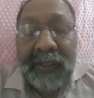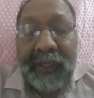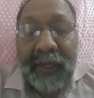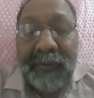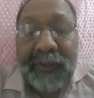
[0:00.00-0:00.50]
in
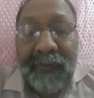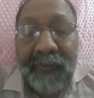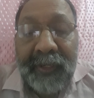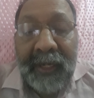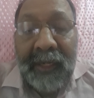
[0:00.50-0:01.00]
terms
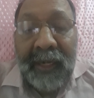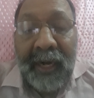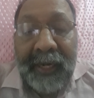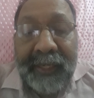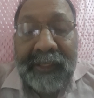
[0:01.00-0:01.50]
of
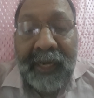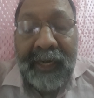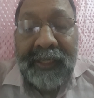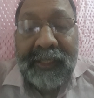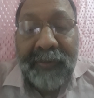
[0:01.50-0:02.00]

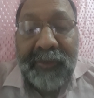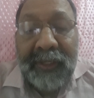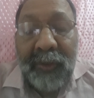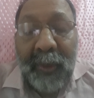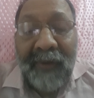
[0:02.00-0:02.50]
understanding
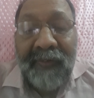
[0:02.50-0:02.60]
something, you have